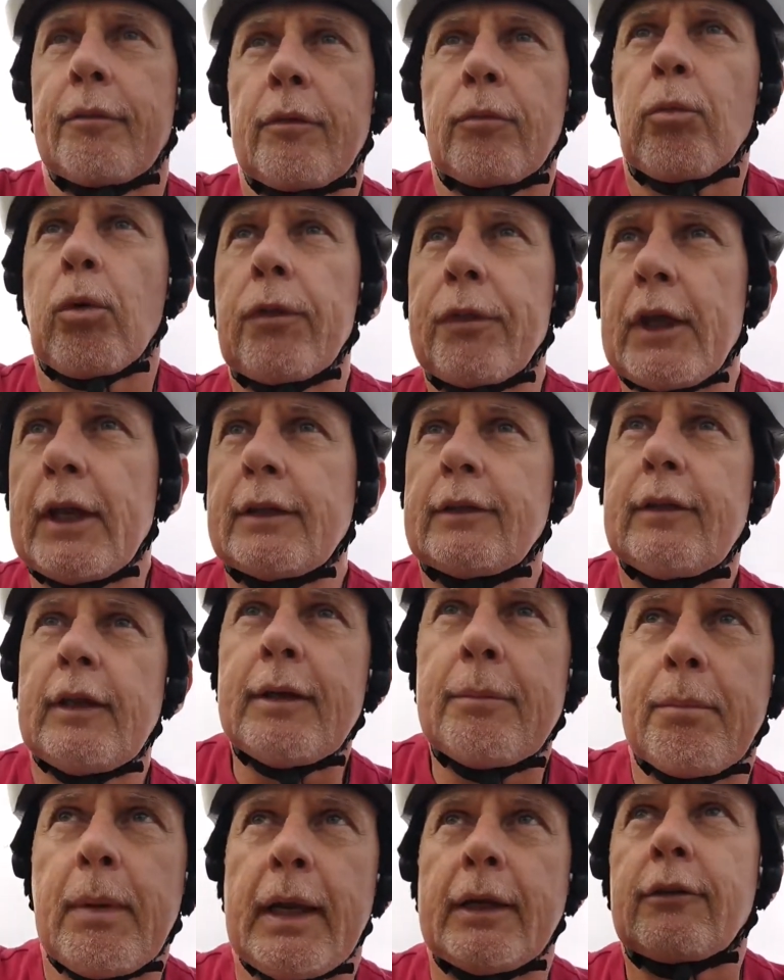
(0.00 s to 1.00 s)
what they
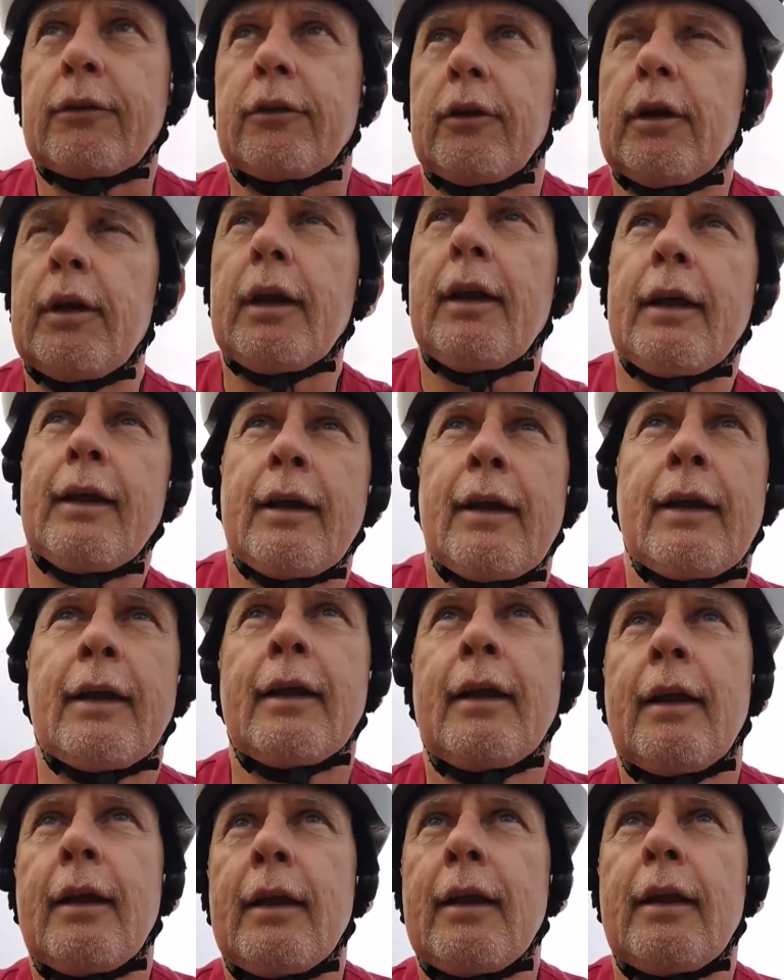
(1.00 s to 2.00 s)
did mention
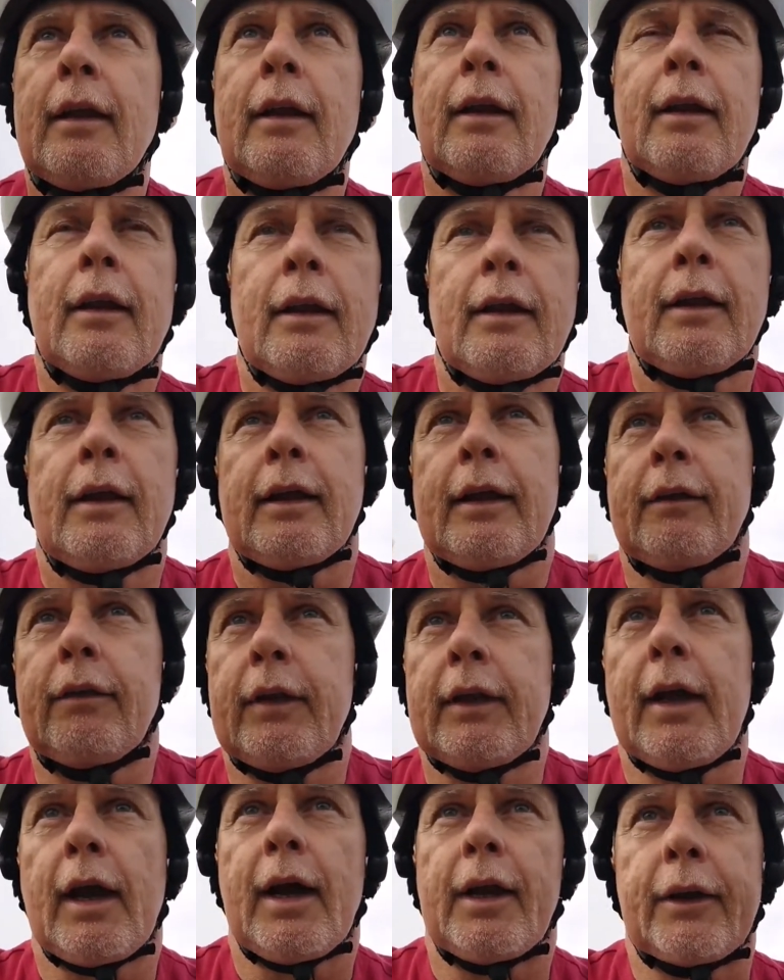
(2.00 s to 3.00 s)
in
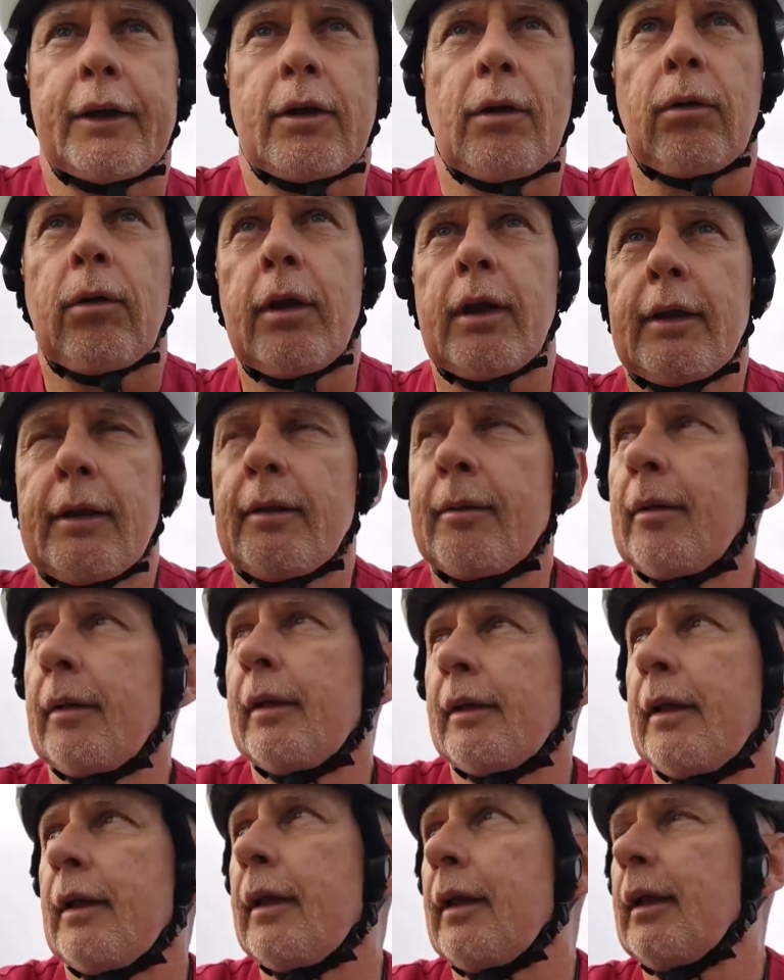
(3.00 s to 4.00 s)
the article
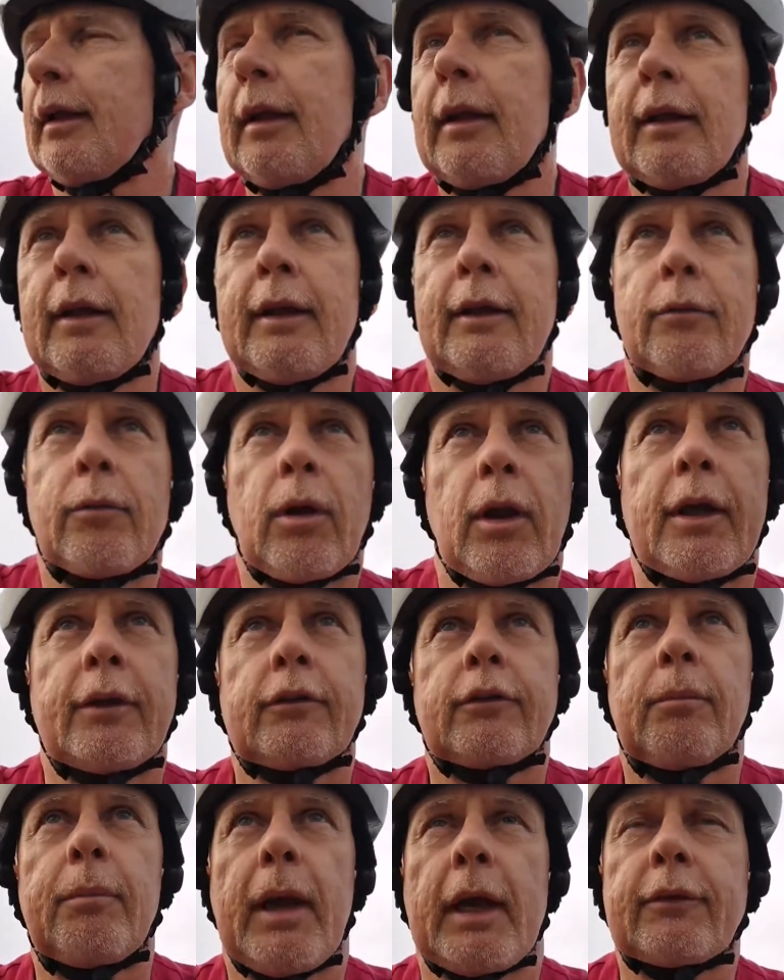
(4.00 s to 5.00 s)
in
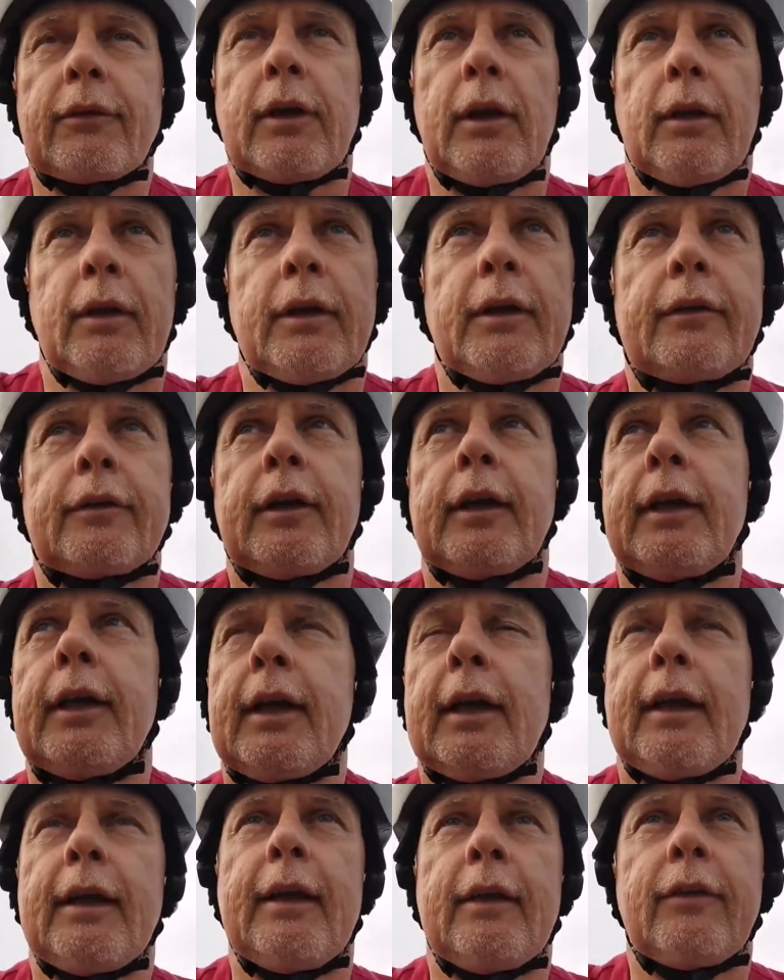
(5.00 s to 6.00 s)
relation to masculinity
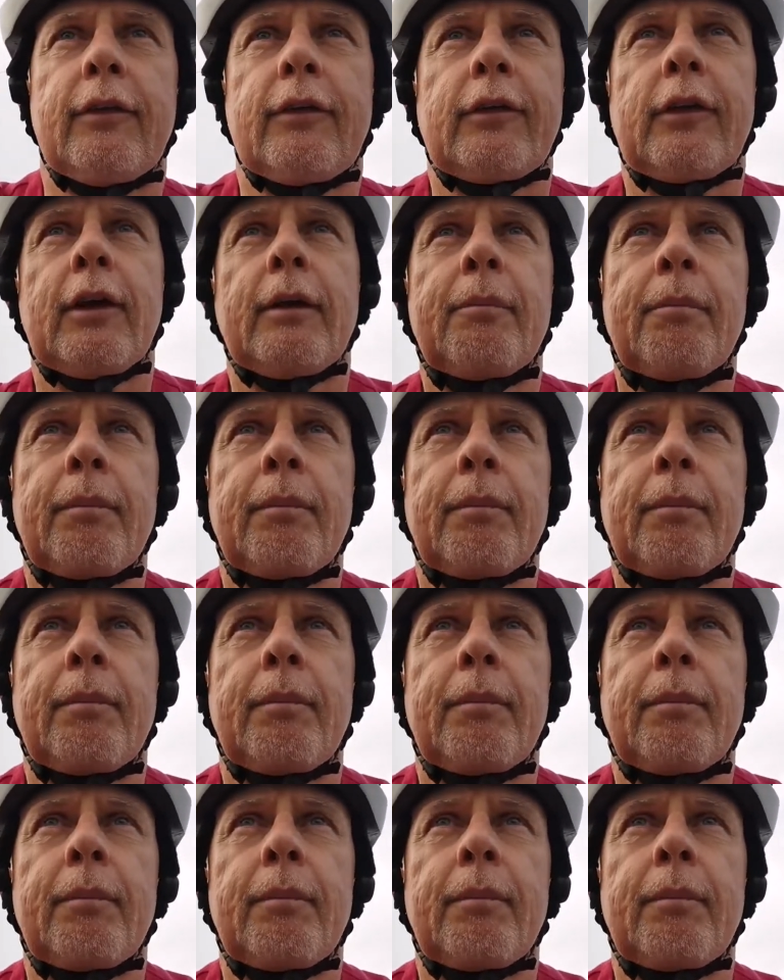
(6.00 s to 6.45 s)
is,